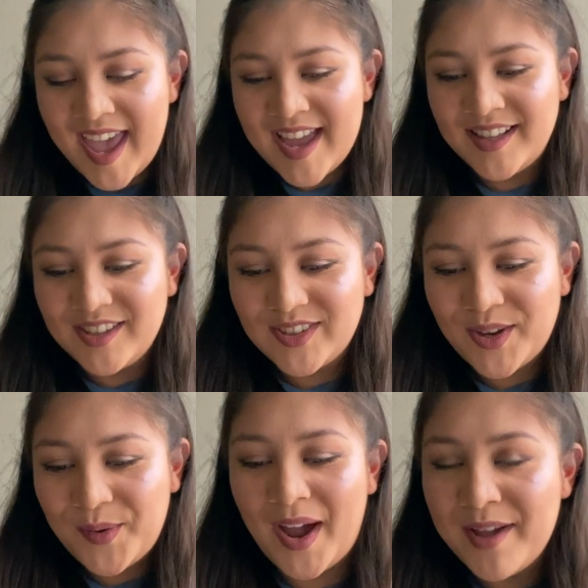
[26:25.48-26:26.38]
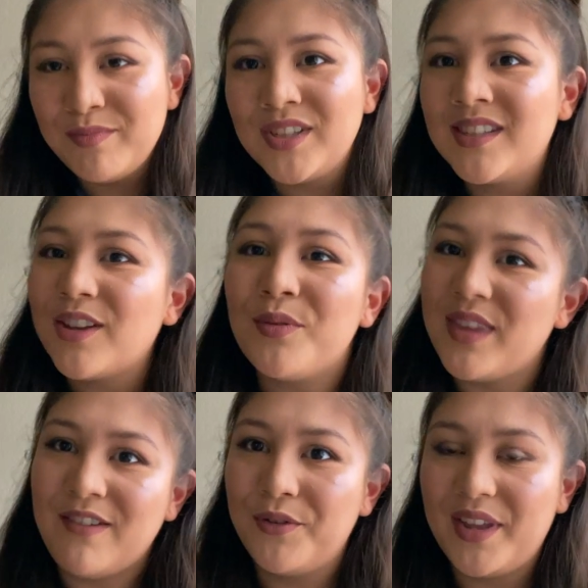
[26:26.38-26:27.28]
and so I'm just so
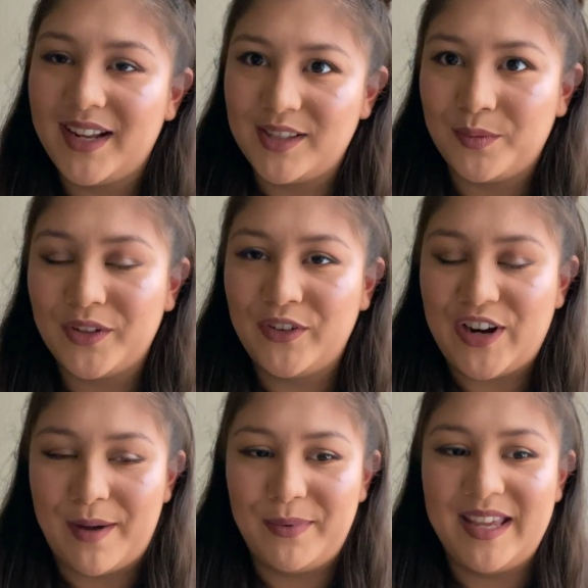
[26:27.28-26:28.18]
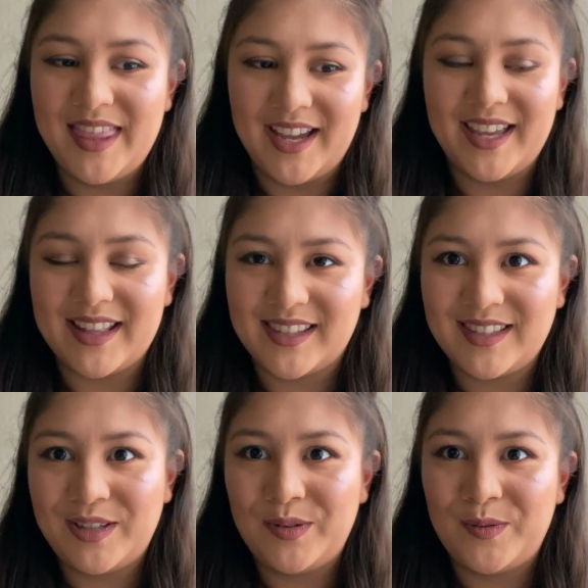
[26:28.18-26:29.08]
thankful that I get to work for a company that
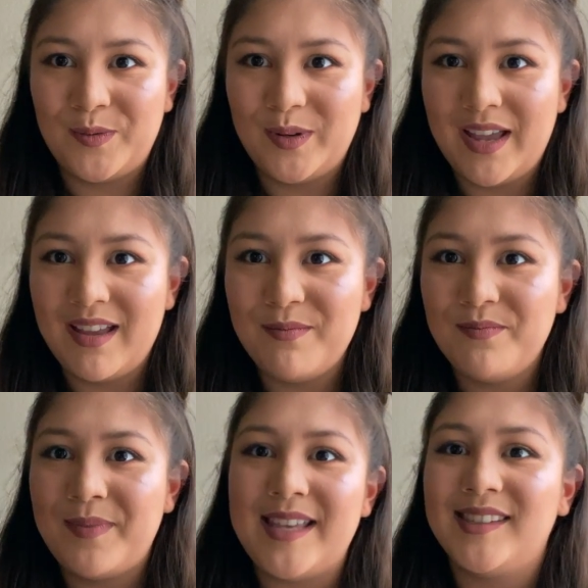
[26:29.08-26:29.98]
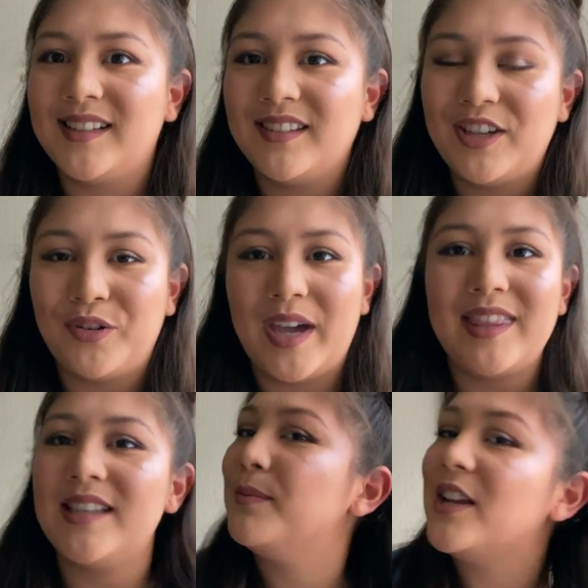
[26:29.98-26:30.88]
gets to basically
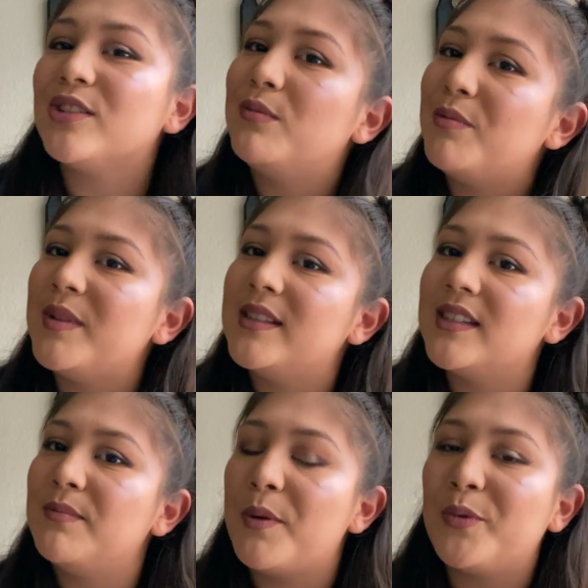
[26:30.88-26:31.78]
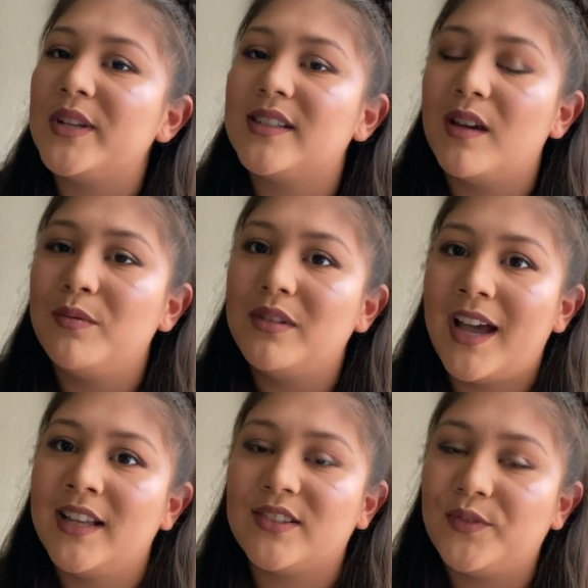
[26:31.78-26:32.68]
create these magical moments and memories that will
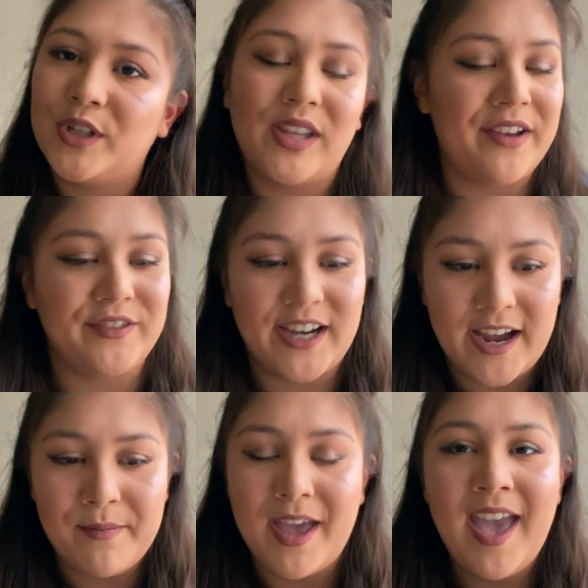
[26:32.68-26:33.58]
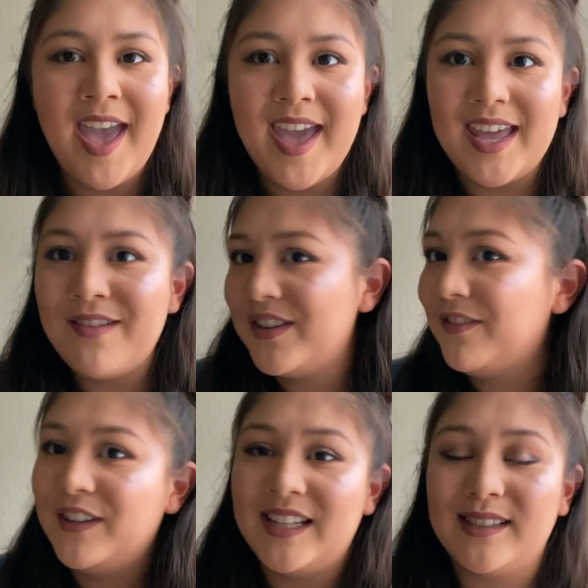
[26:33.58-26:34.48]
last for a lifetime. Even
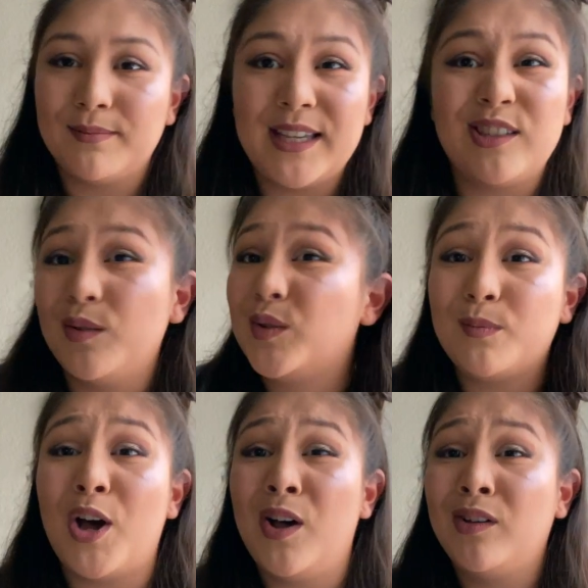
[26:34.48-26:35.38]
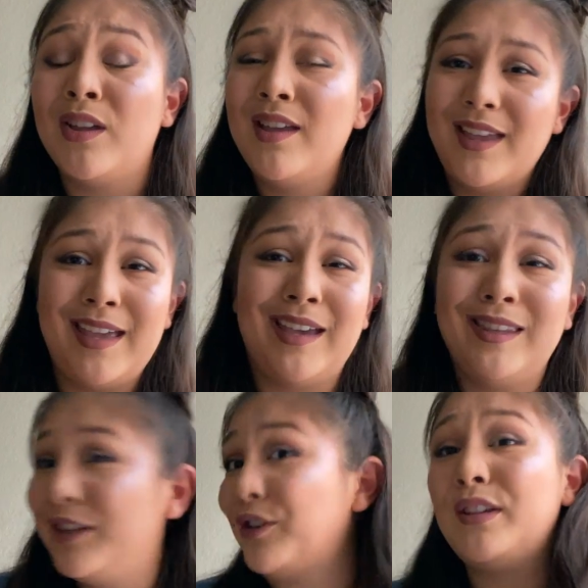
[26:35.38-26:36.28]
if it is something so small, it
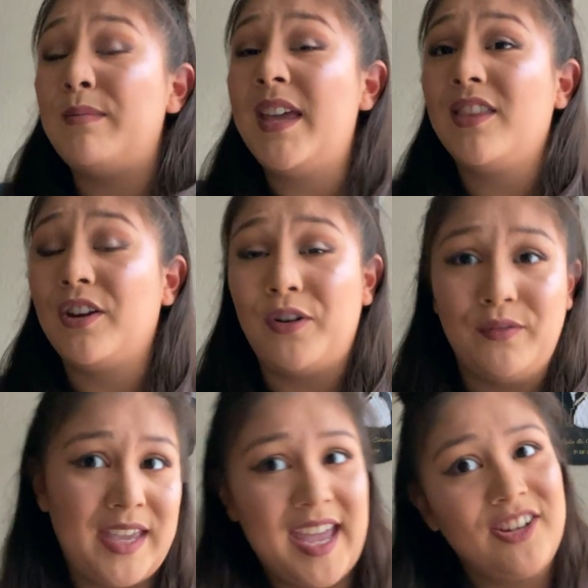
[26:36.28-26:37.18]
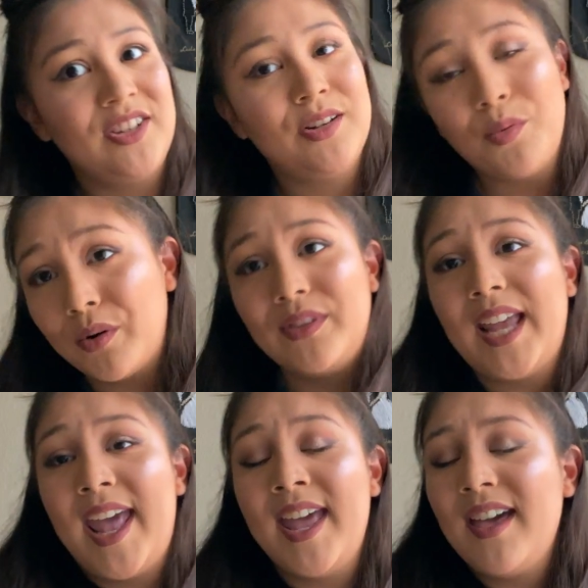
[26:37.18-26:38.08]
could literally make their whole vacation or
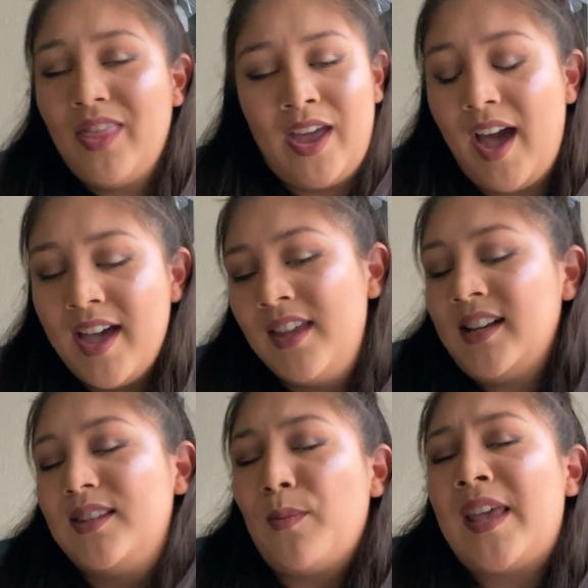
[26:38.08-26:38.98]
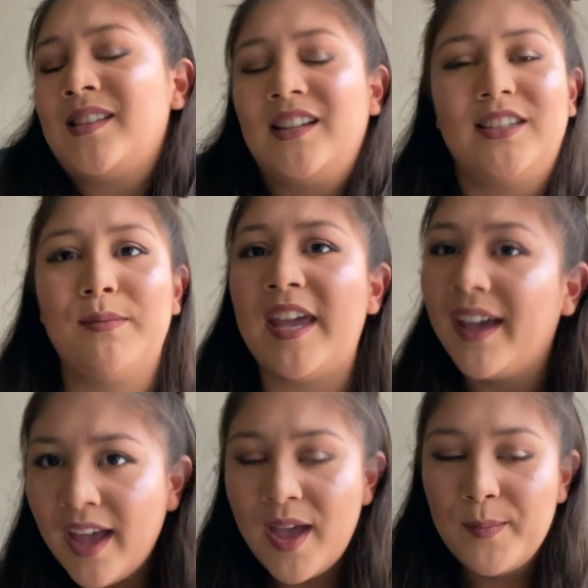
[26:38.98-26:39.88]
day. Like, that's amazing to me.
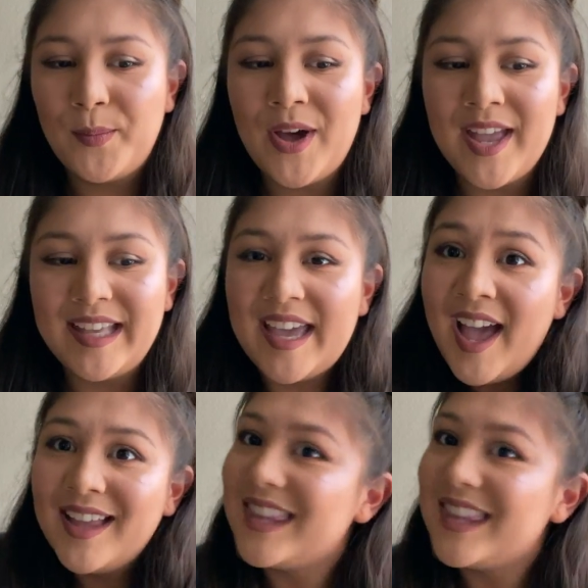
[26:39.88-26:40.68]
But yeah,